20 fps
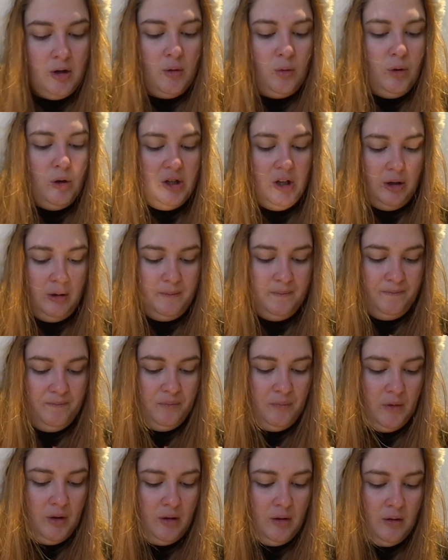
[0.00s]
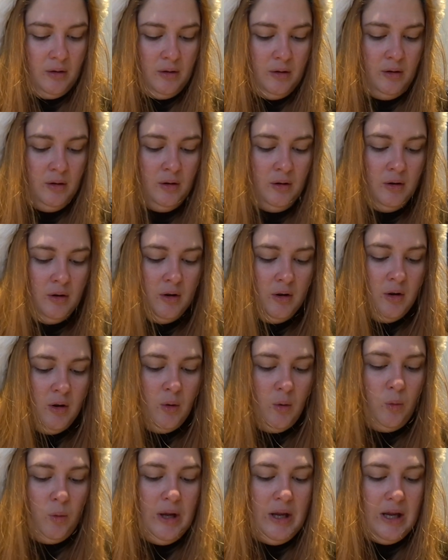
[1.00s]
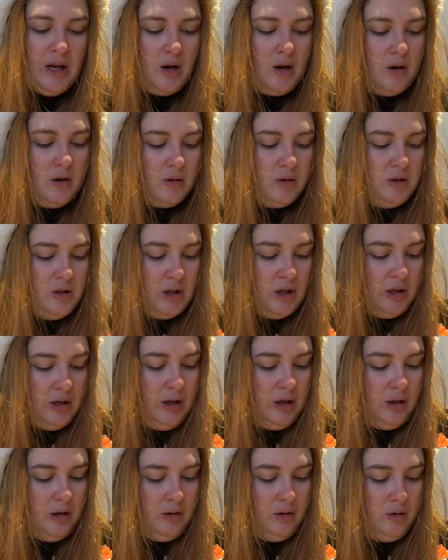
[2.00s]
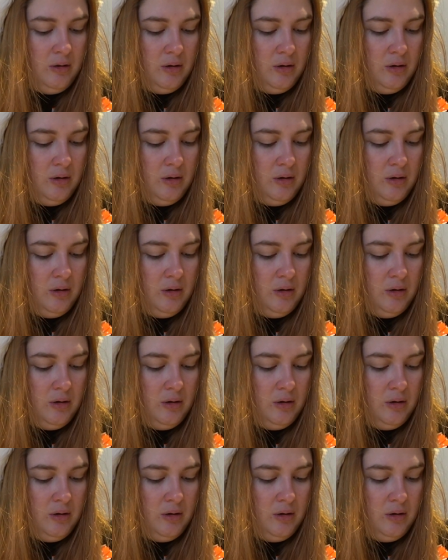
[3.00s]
We're done. We are done here.